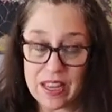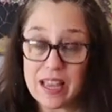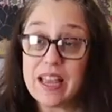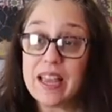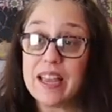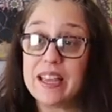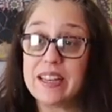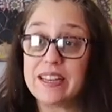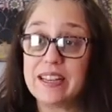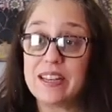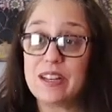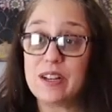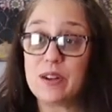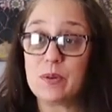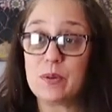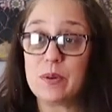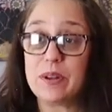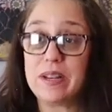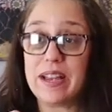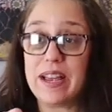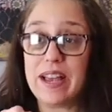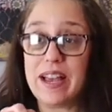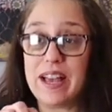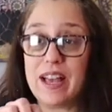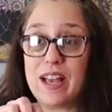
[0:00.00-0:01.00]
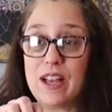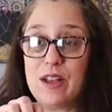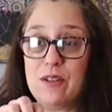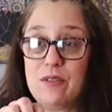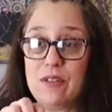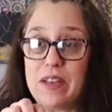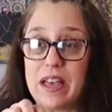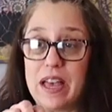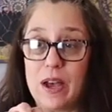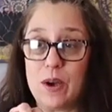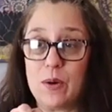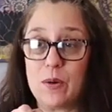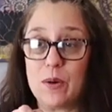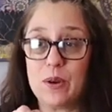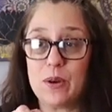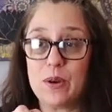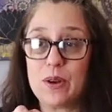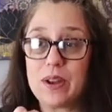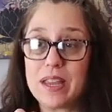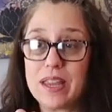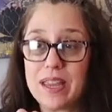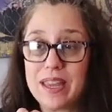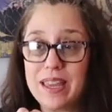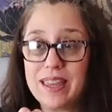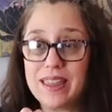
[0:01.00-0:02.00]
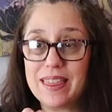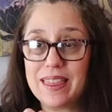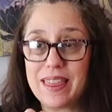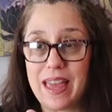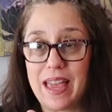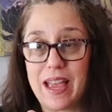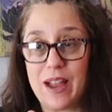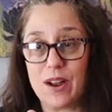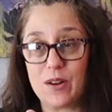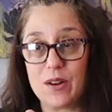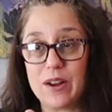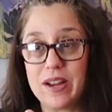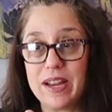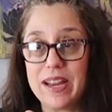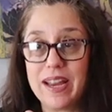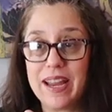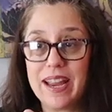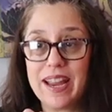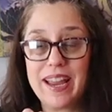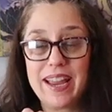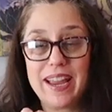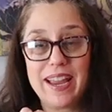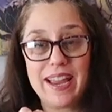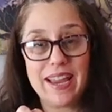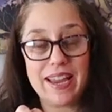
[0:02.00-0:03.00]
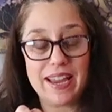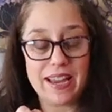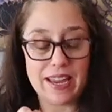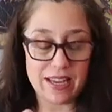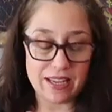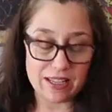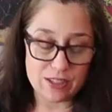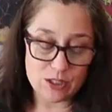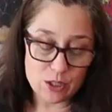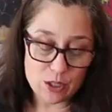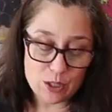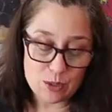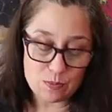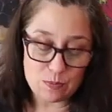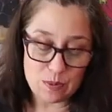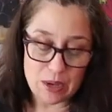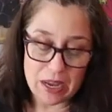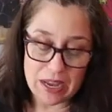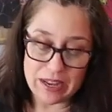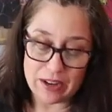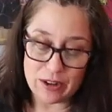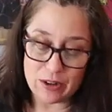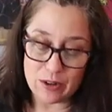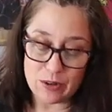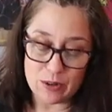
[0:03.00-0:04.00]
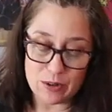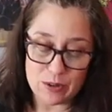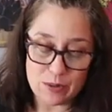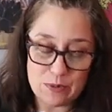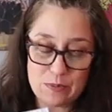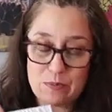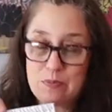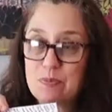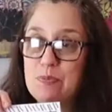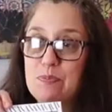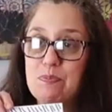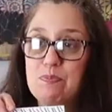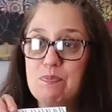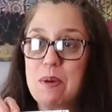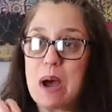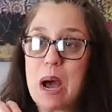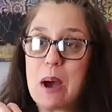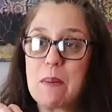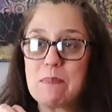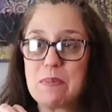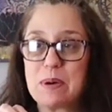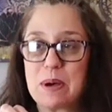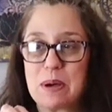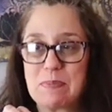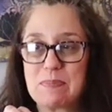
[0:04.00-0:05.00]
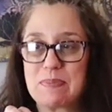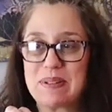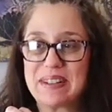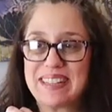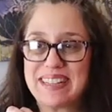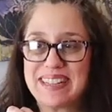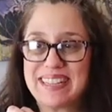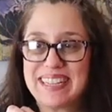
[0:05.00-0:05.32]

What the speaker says: And here we have our Keith Haring inspired pop-up.